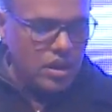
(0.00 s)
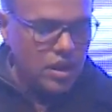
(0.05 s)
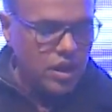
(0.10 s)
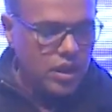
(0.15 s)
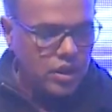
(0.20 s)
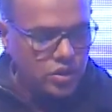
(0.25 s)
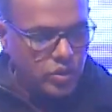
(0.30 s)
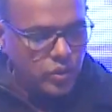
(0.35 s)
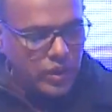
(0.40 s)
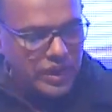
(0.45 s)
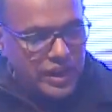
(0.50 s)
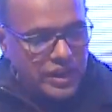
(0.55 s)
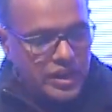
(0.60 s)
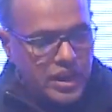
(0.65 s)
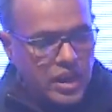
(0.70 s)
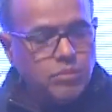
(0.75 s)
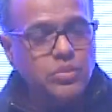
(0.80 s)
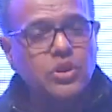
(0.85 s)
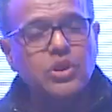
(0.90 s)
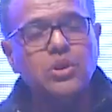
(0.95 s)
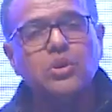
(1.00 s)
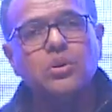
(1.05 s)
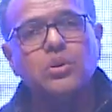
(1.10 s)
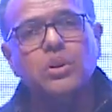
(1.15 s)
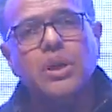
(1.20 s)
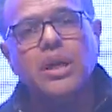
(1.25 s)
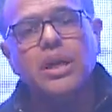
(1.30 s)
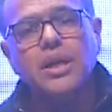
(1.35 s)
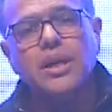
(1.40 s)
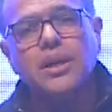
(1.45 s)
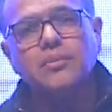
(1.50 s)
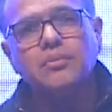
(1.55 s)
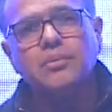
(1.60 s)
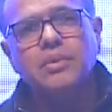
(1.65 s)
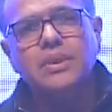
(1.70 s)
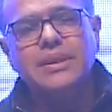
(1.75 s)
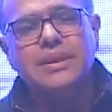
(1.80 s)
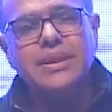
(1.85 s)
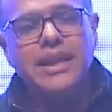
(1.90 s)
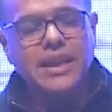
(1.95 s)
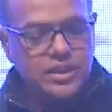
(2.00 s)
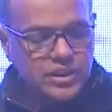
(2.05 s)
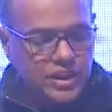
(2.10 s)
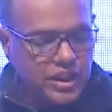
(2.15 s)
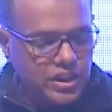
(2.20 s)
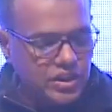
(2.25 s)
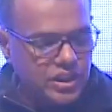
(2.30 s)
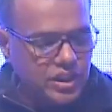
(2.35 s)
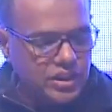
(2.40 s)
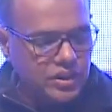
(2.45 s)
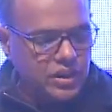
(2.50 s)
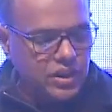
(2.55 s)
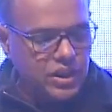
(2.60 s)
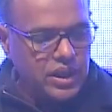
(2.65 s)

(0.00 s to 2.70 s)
So when it comes to taxation